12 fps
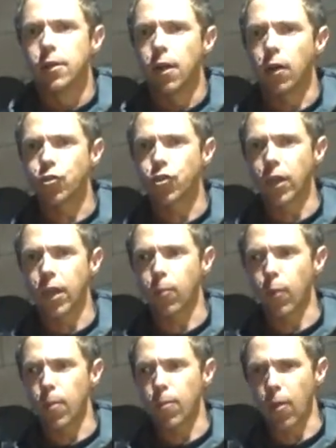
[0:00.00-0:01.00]
I was thinking
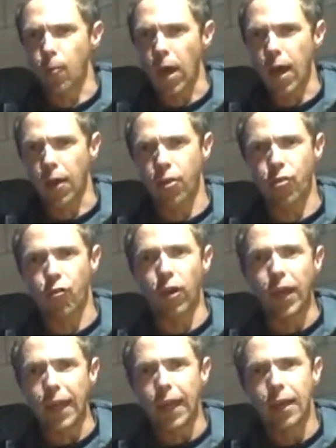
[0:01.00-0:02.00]
maybe the Mark
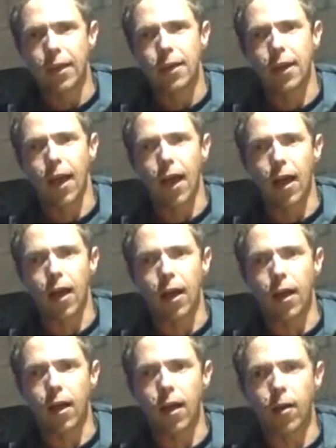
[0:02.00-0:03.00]
III,
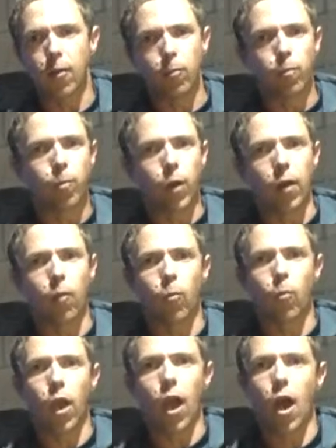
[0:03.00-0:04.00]
but
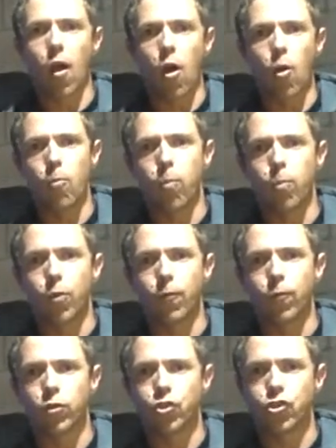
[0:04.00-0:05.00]
we are open
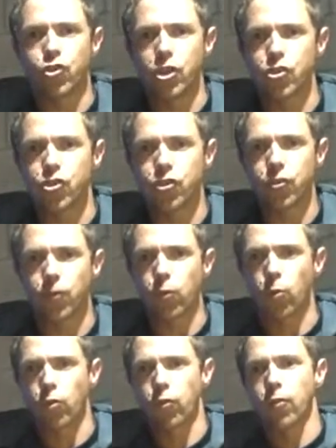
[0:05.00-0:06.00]
for suggestions, of
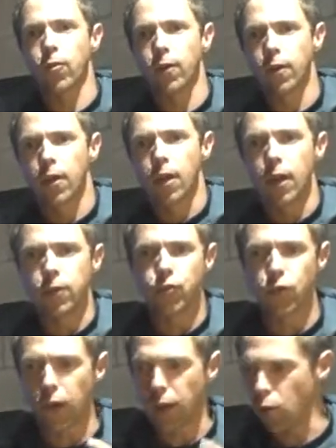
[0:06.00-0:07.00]
course. It's
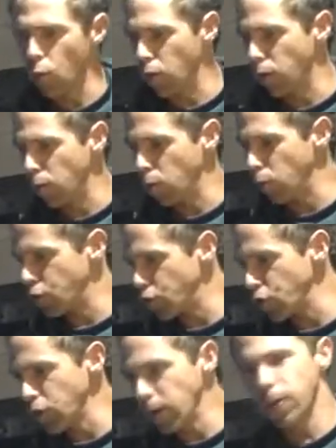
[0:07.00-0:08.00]
your
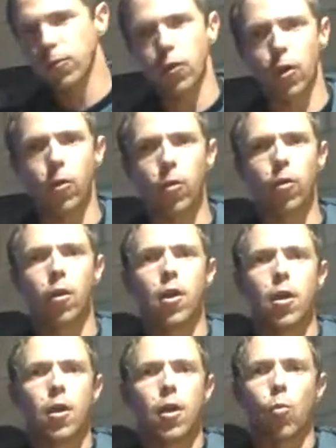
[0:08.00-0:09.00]
decision. So
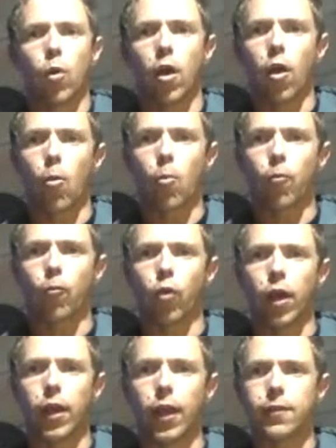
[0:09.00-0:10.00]
we're open for
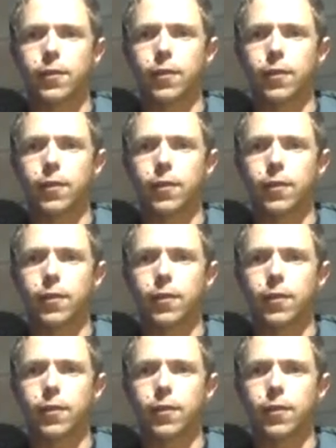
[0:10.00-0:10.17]
ideas.